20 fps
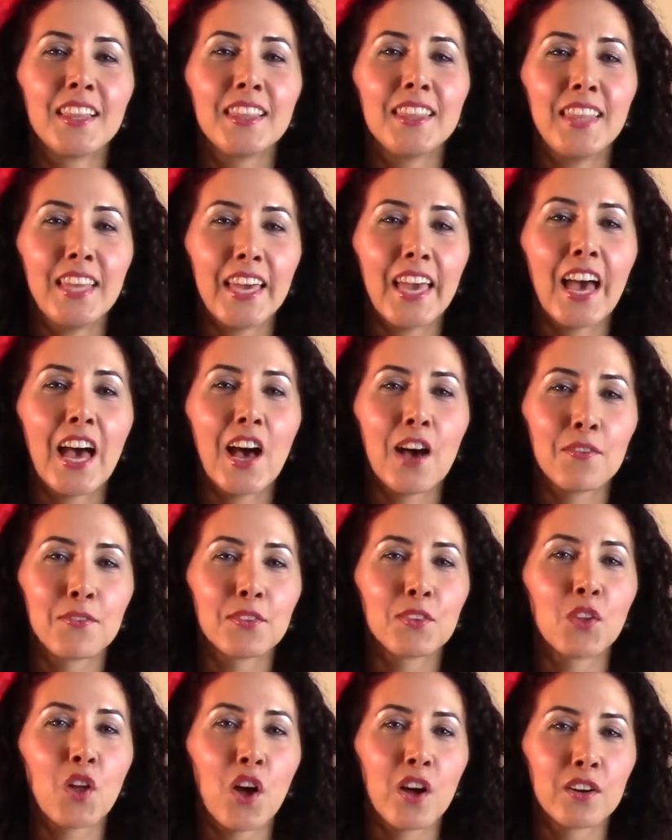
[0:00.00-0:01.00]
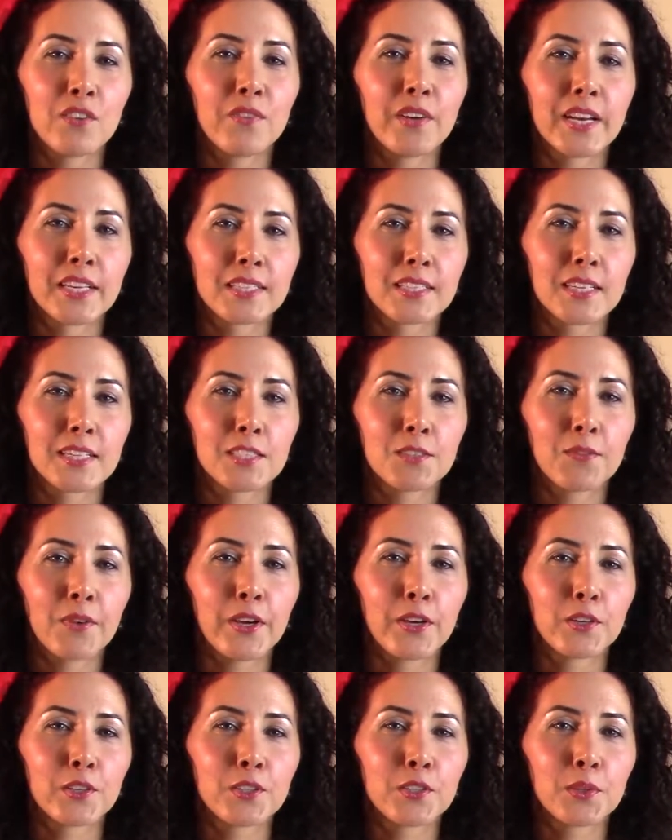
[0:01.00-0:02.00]
they have a lot of excess
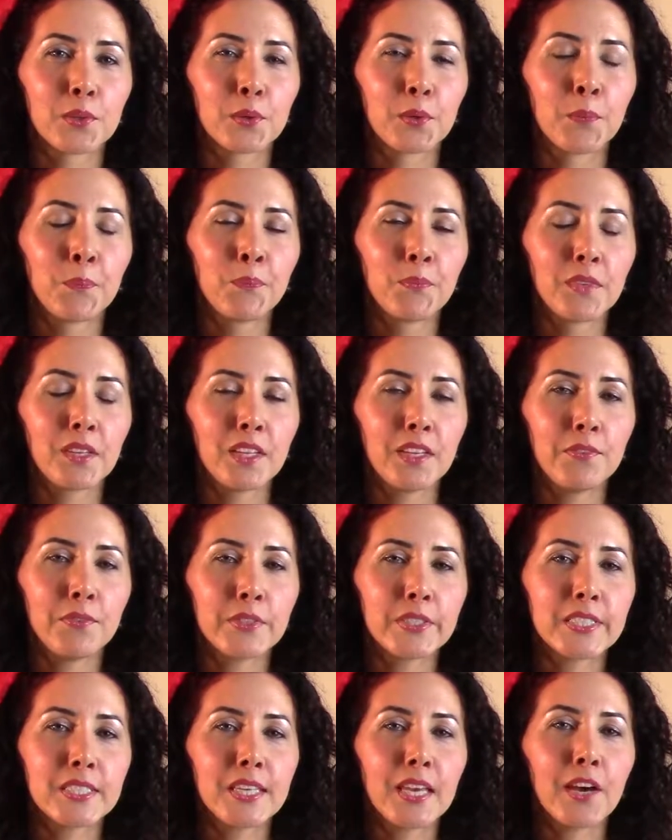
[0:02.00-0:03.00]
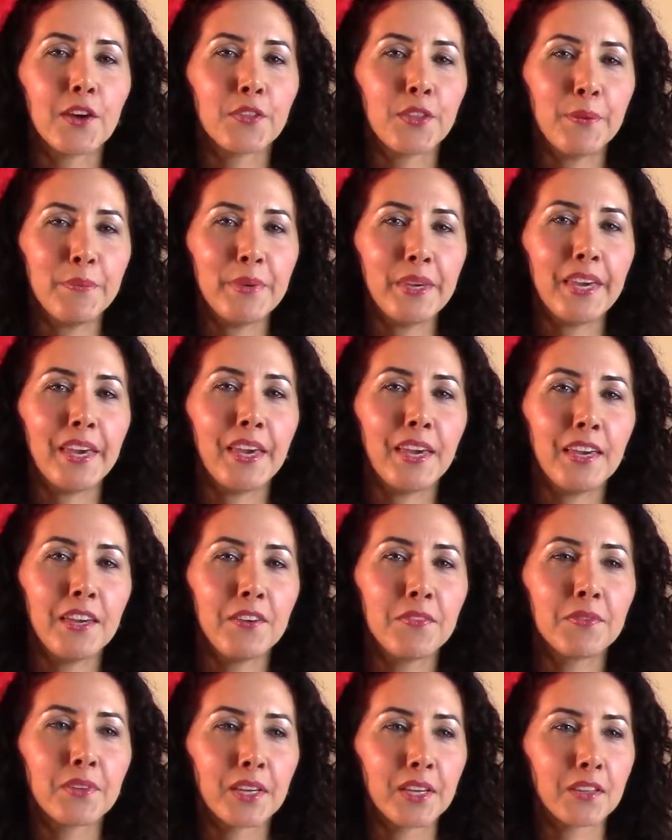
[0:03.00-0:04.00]
fire. So if you see how they
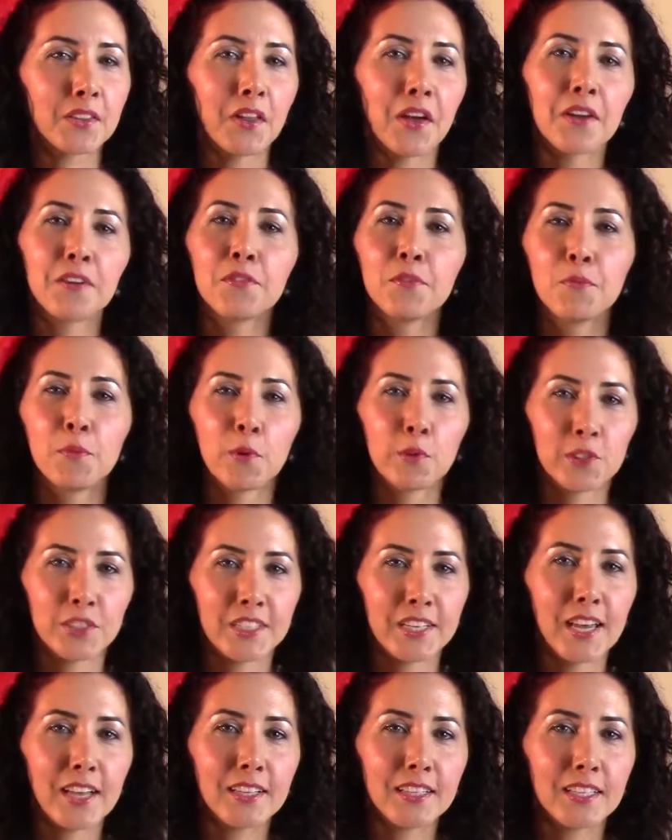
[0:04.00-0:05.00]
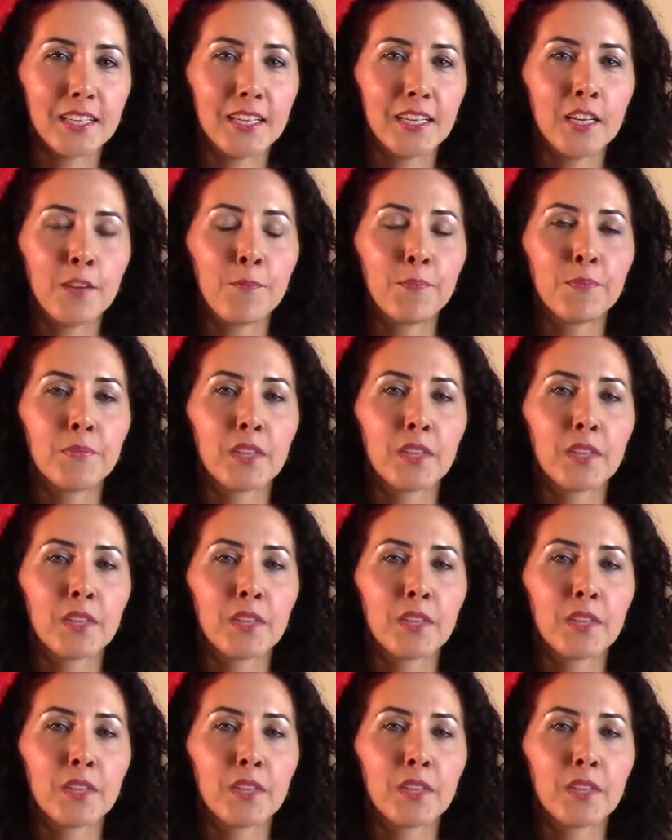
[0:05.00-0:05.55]
behave, like a lot of emotionality,